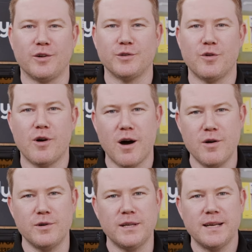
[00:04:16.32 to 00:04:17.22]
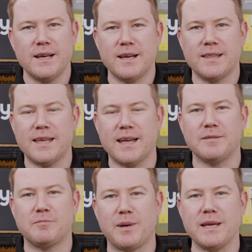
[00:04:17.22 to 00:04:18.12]
on your own,
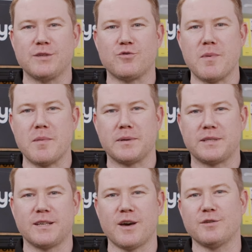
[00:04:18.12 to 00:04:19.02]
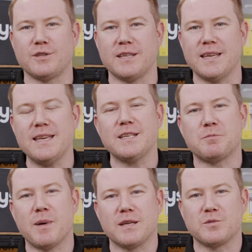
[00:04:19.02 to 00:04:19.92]
then please remember to go to the
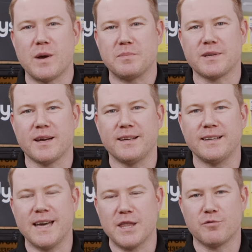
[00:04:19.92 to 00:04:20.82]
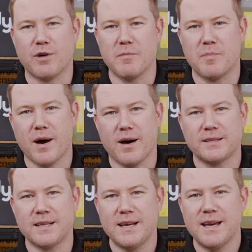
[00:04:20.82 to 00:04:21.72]
eSpares website and get the right part.